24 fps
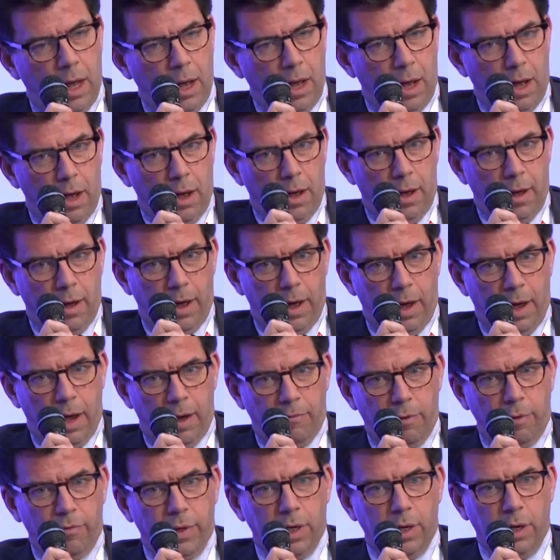Uh,
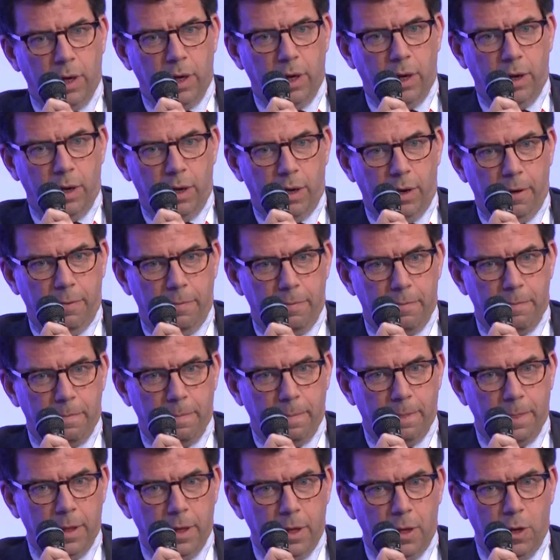everything uh,
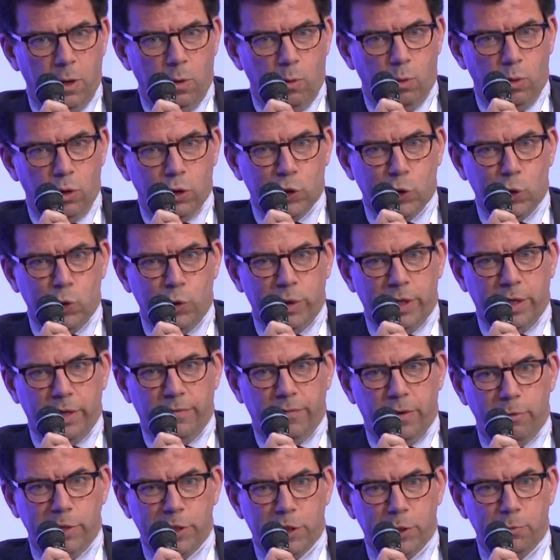was going
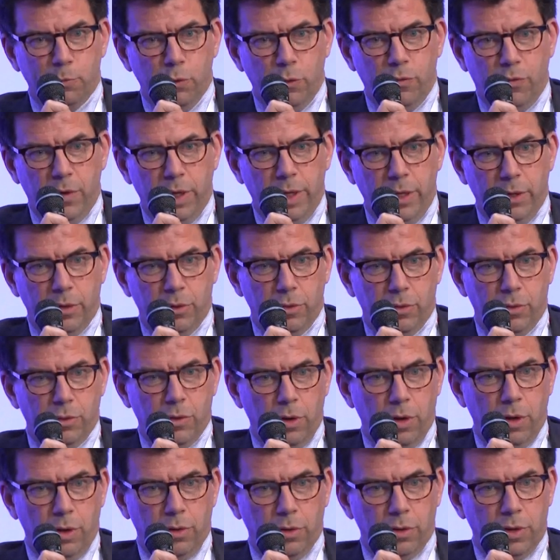very smoothly
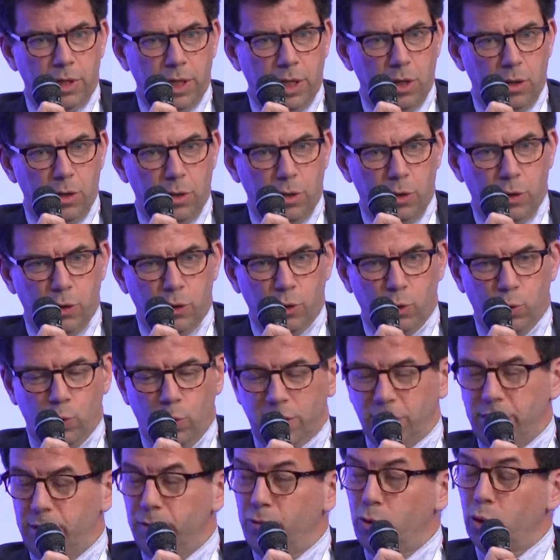until, until uh,
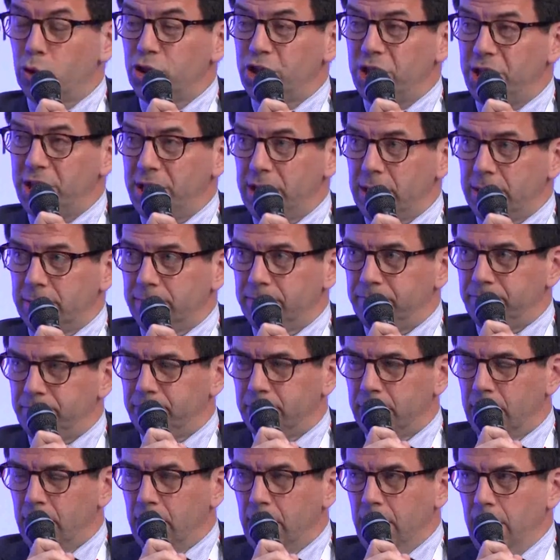2014,
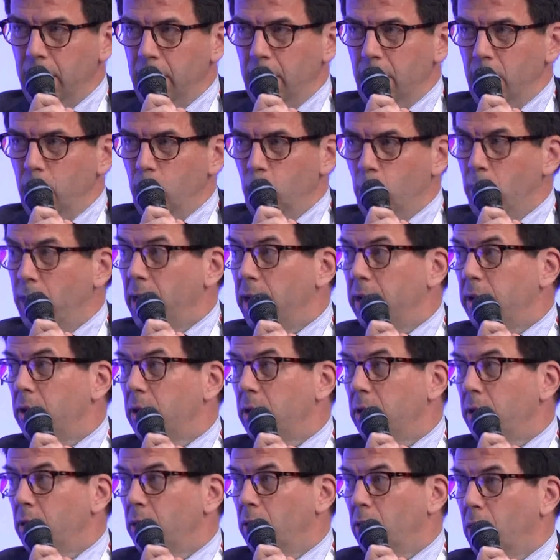when
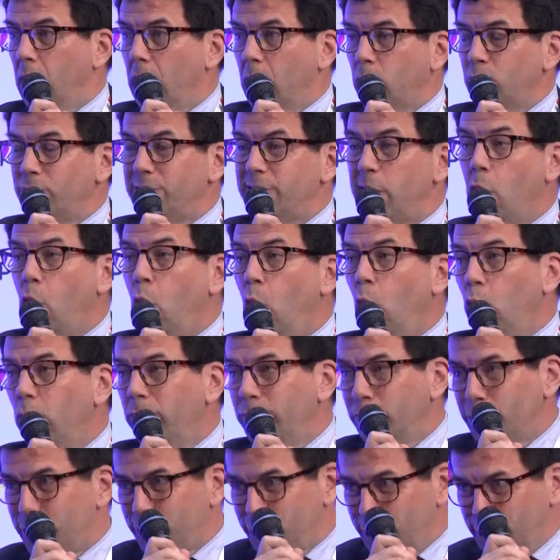uh, I would say all of
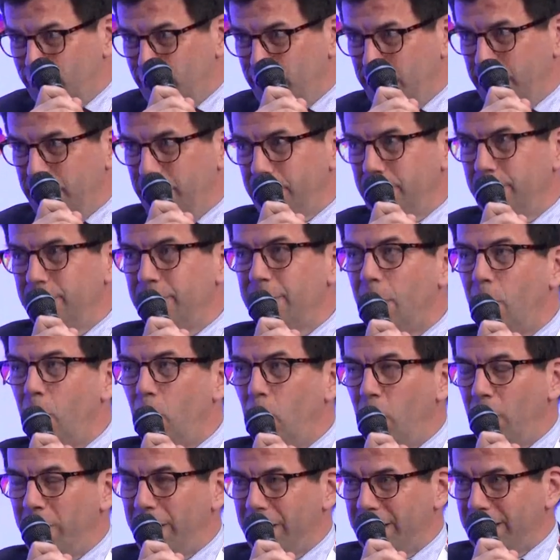a sudden,
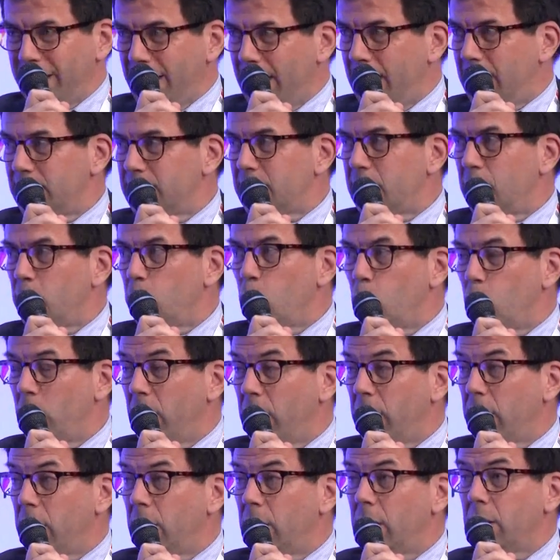oil and gas
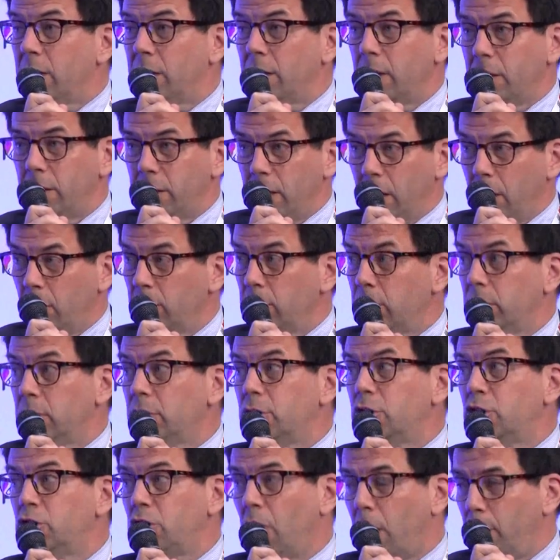went down
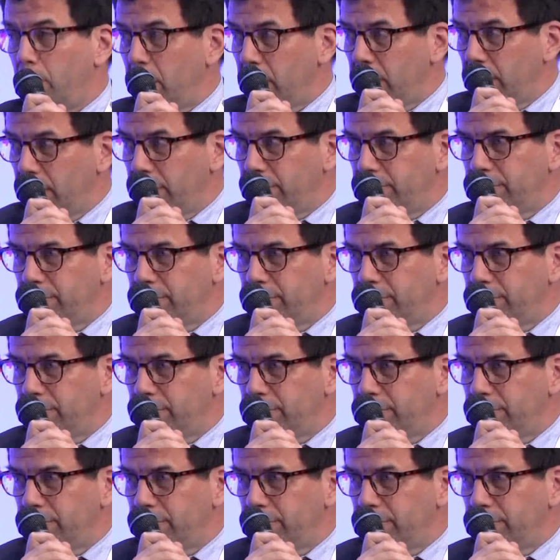sharply.